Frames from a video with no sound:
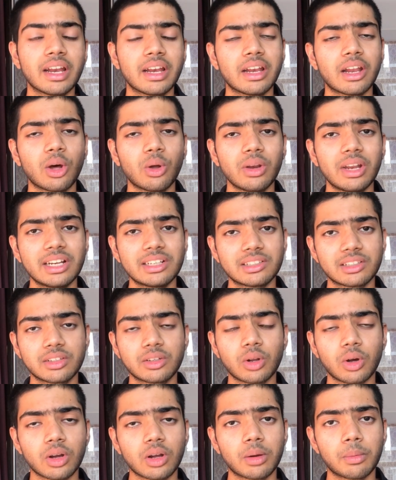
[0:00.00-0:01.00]
Now let's
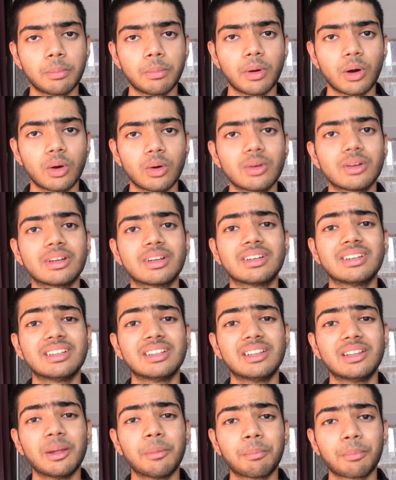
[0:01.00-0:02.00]
talk about
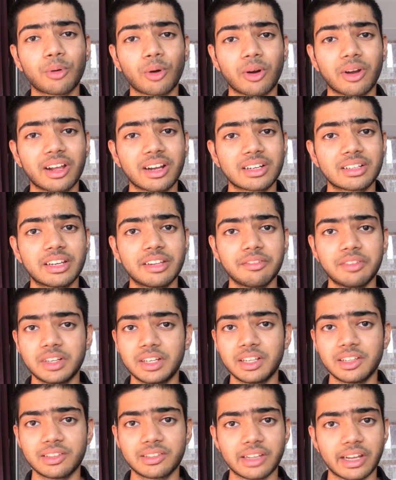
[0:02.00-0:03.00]
the
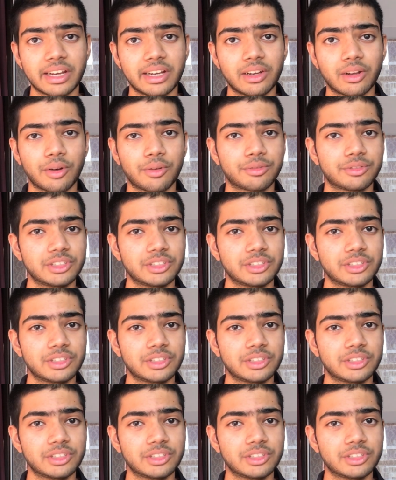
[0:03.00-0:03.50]
productivity side of